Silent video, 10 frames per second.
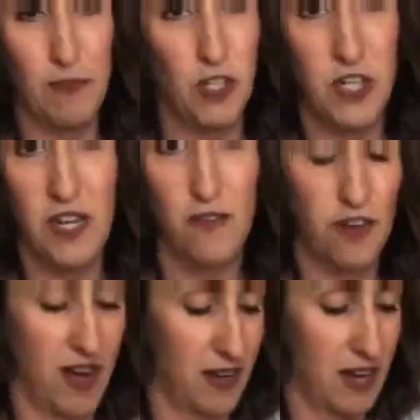But she never
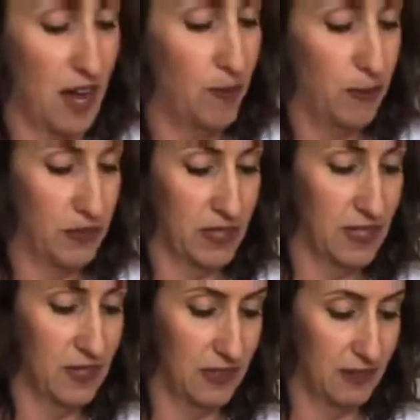added apples.
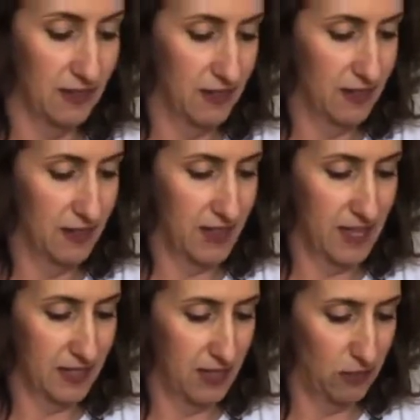That
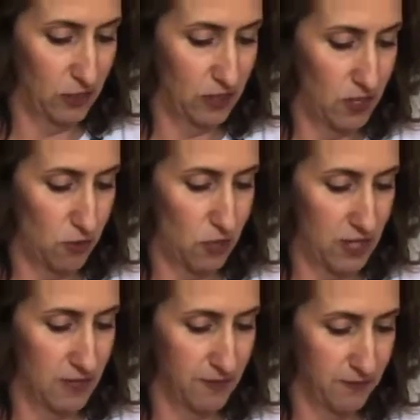sounds so
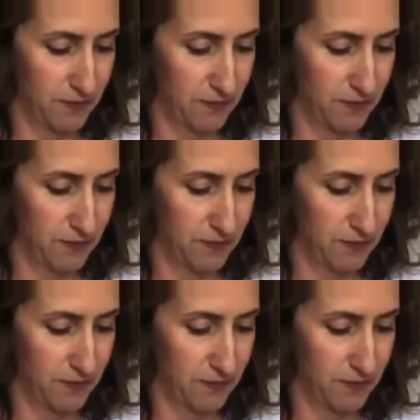good.